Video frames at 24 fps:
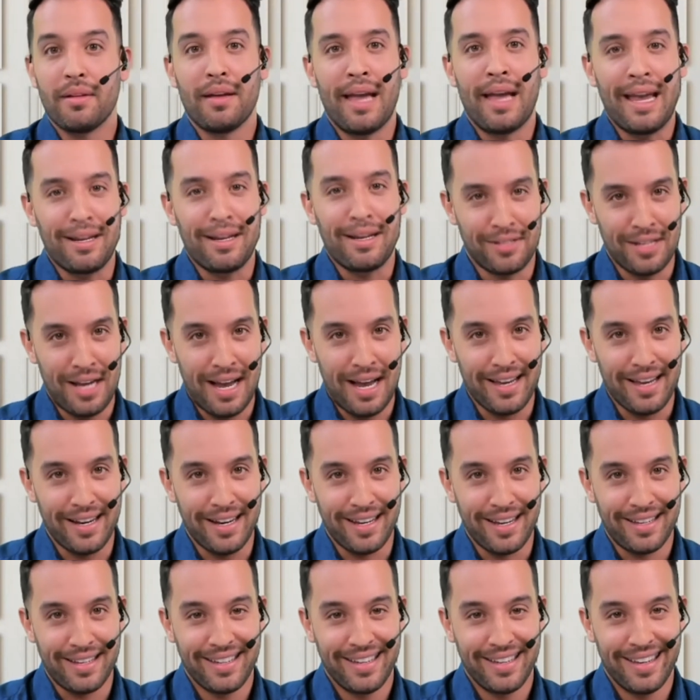
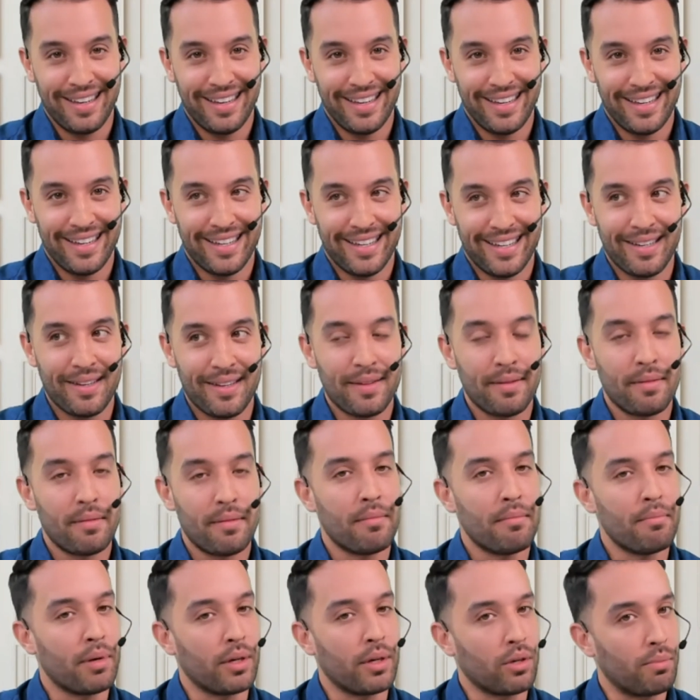Anxiety,
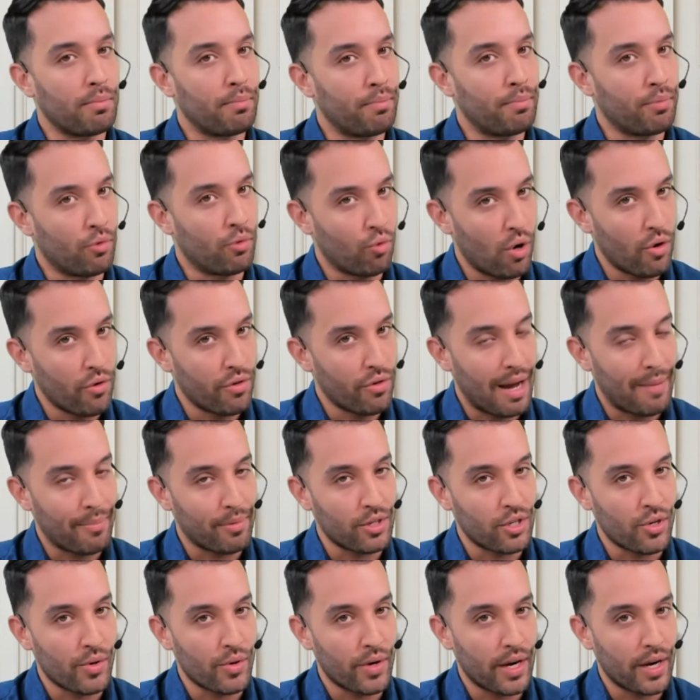but growth
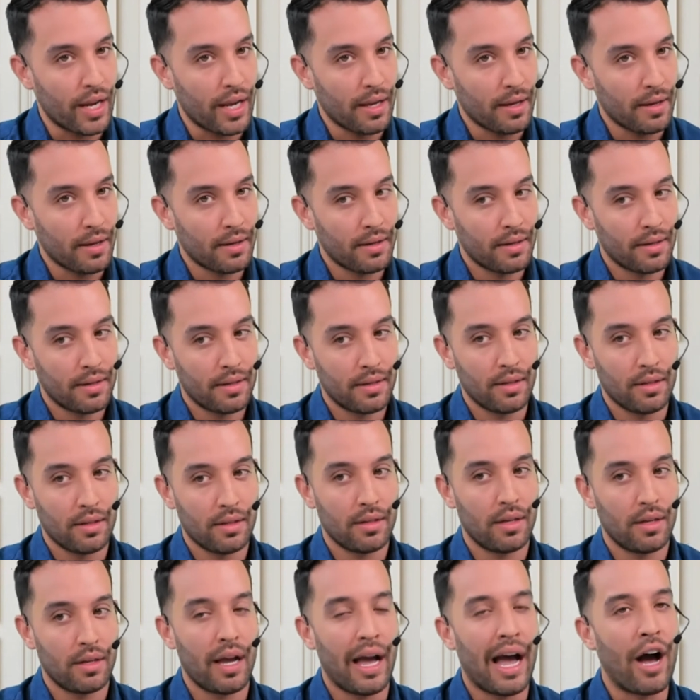opportunity.
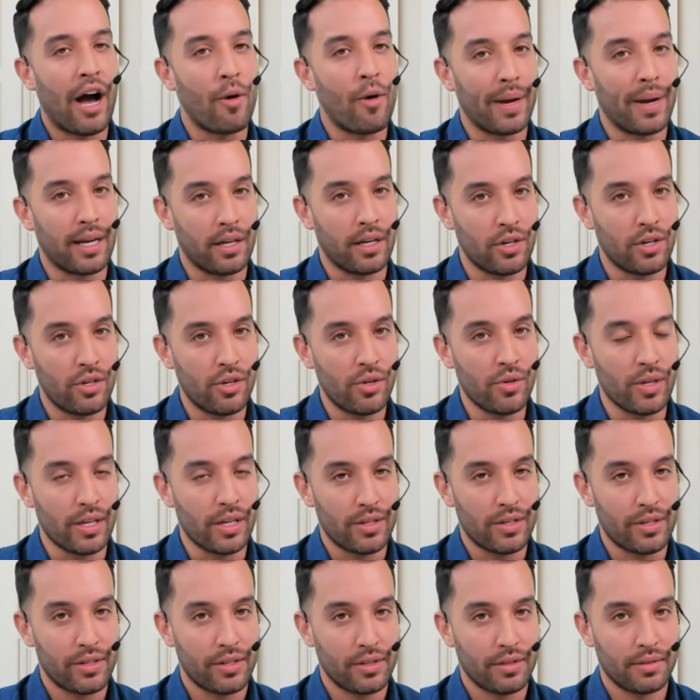How am I going to do
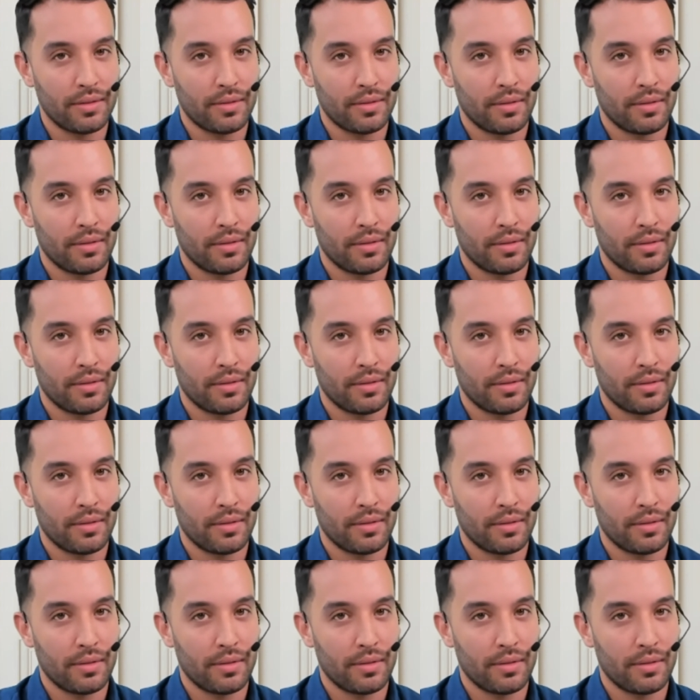this?